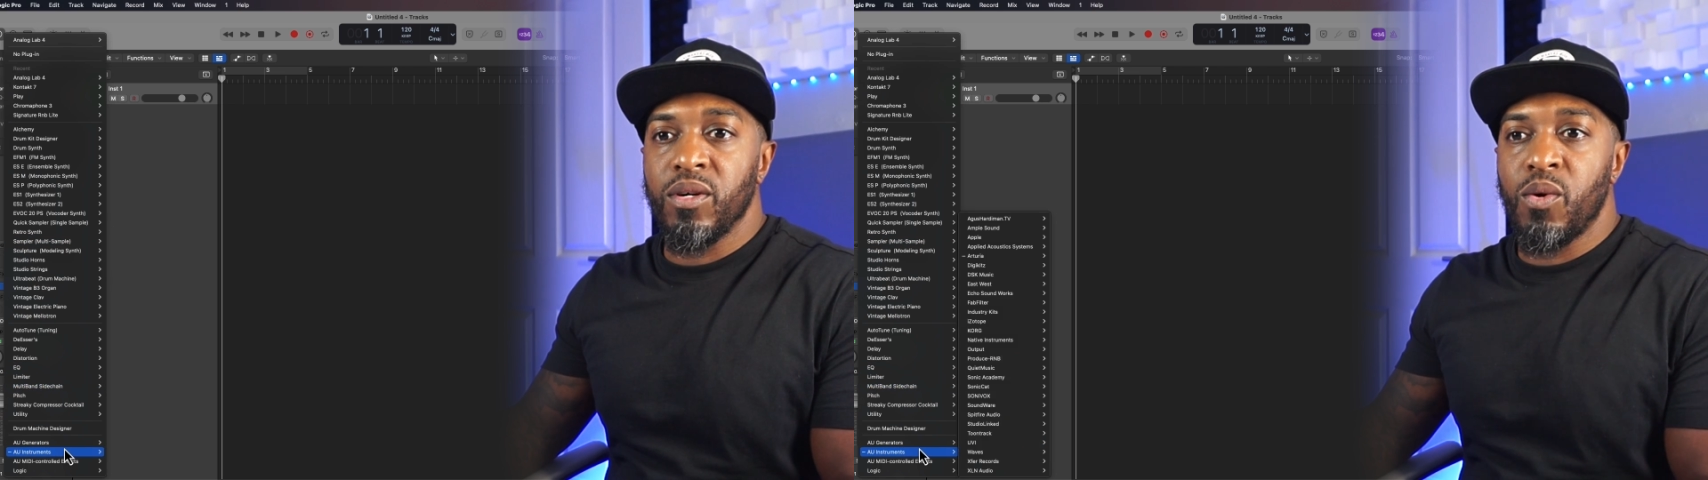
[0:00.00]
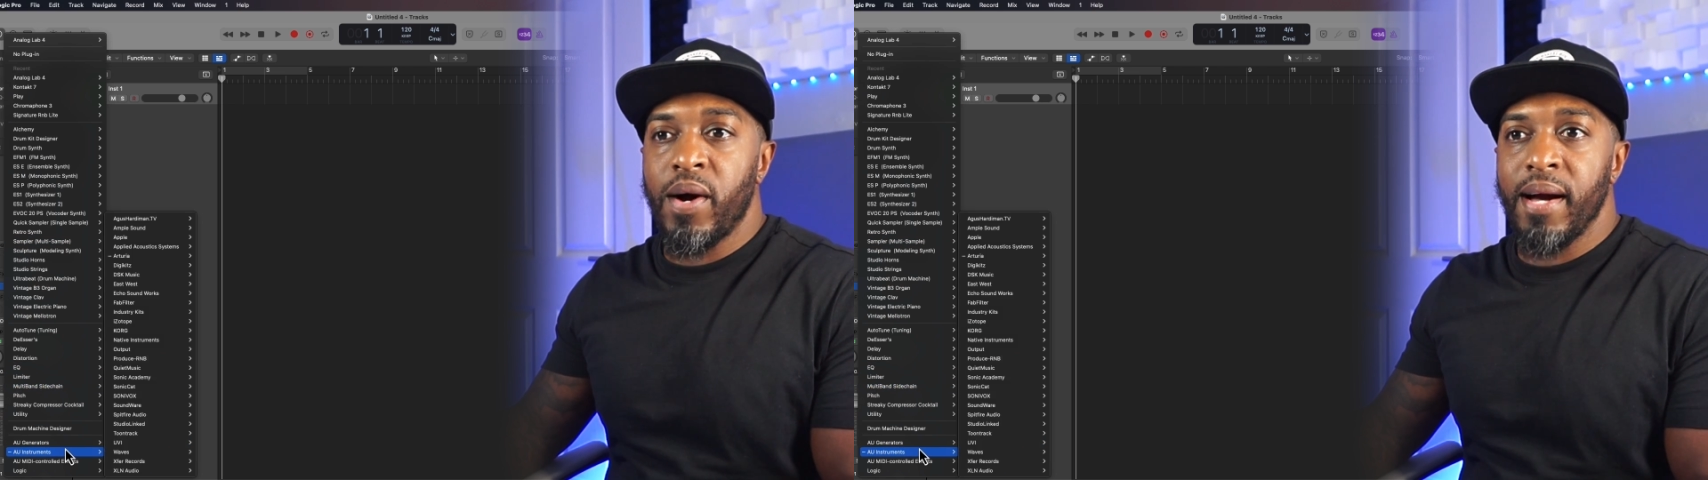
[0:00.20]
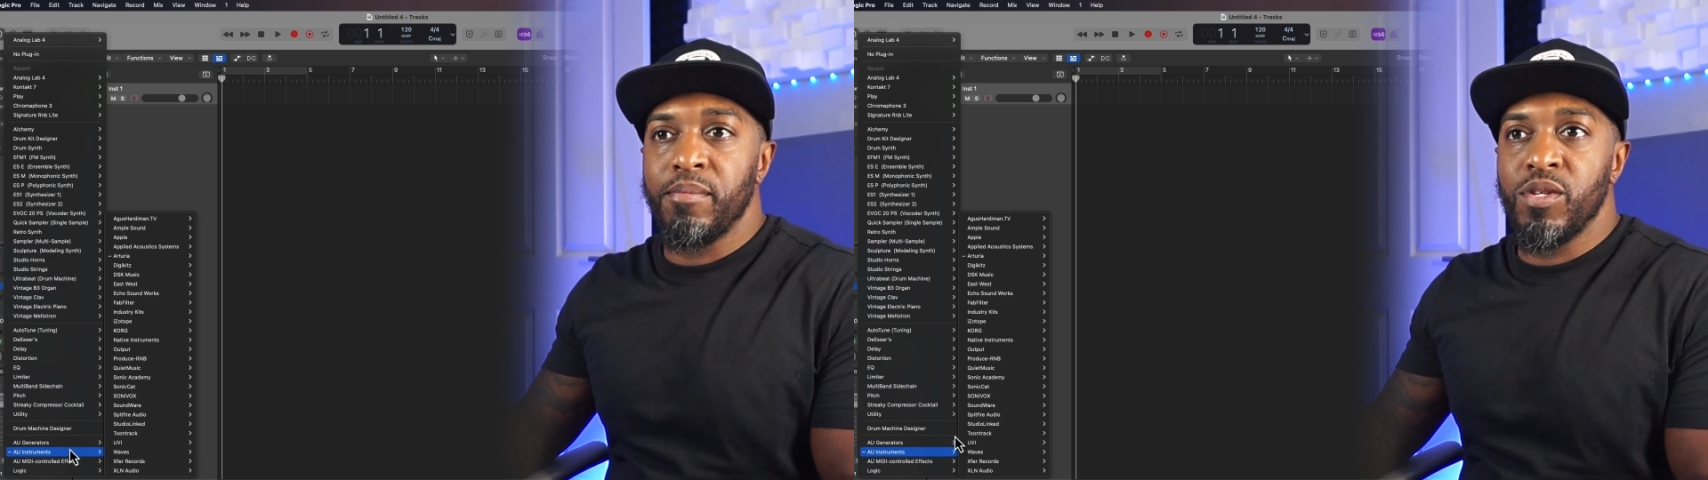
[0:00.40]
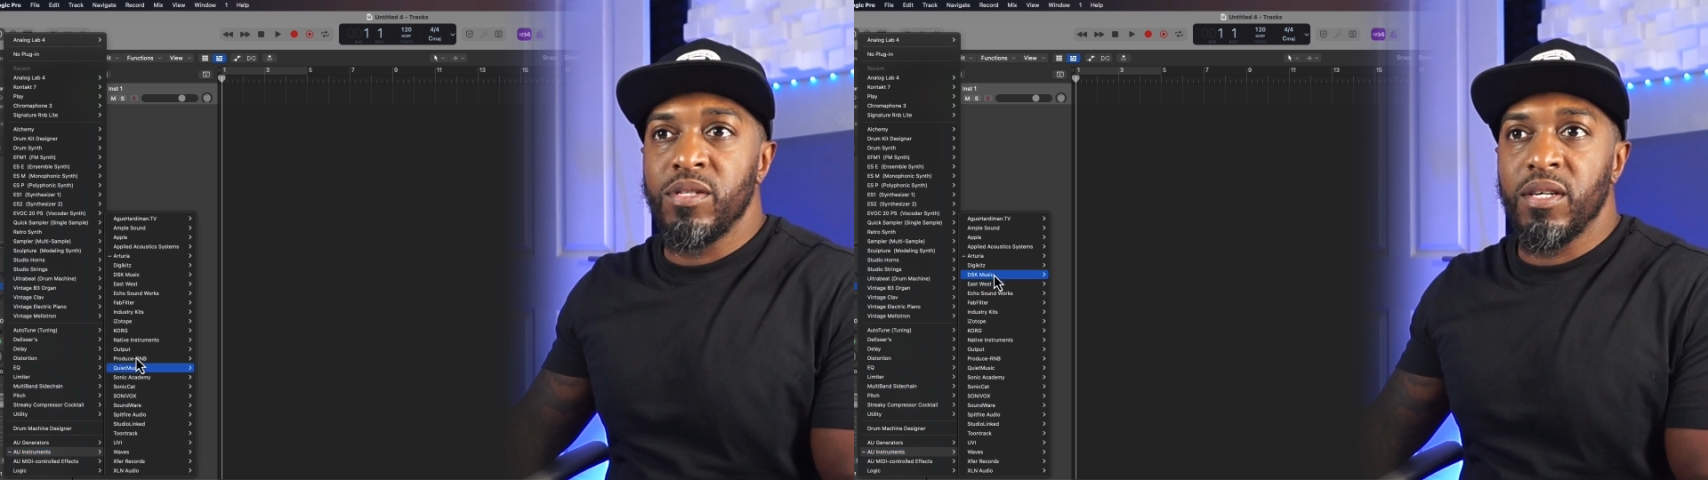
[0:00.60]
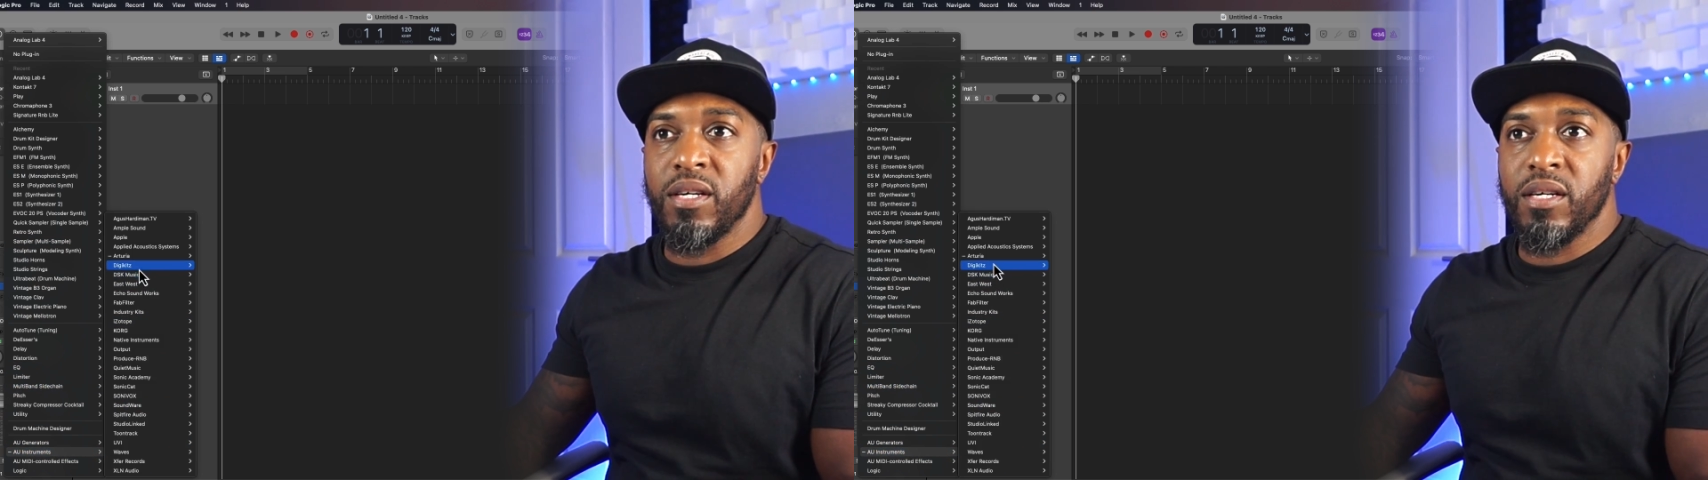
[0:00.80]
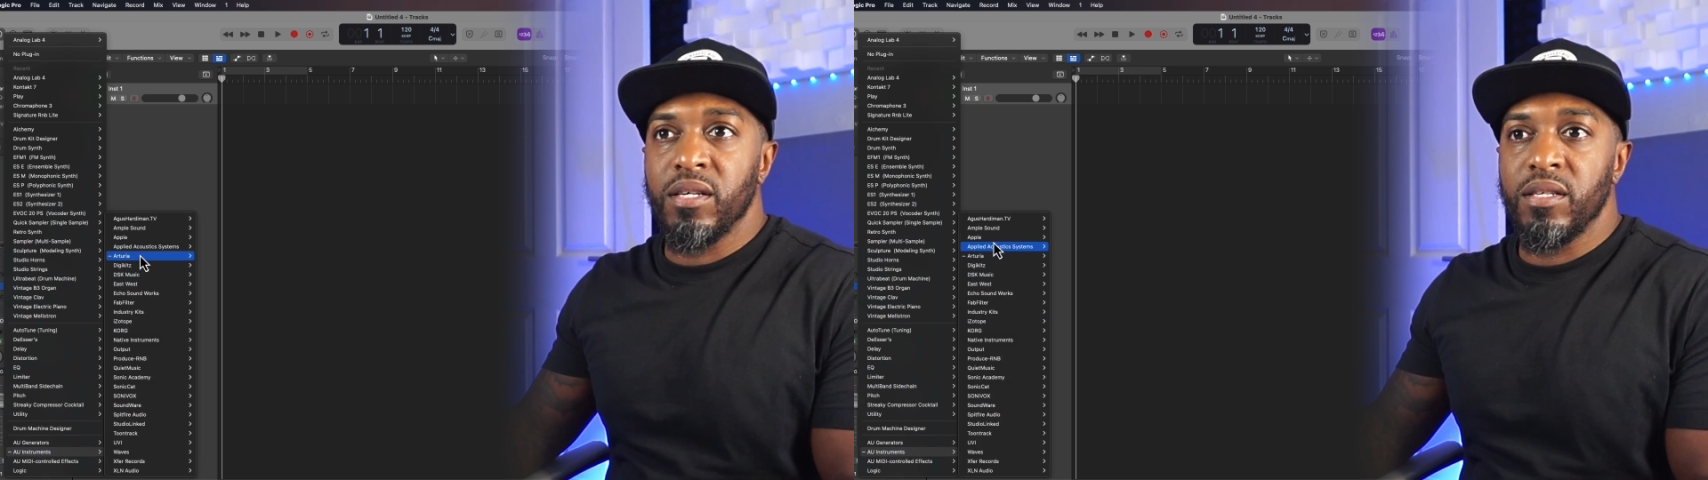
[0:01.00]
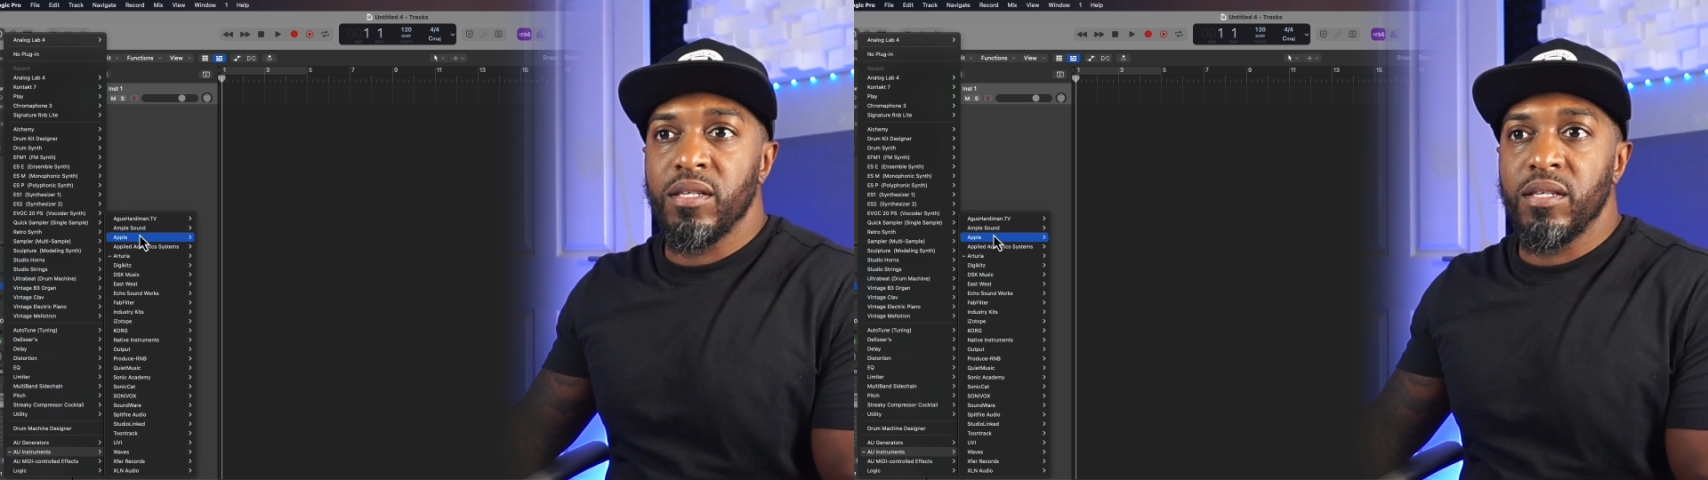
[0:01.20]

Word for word: quiet music,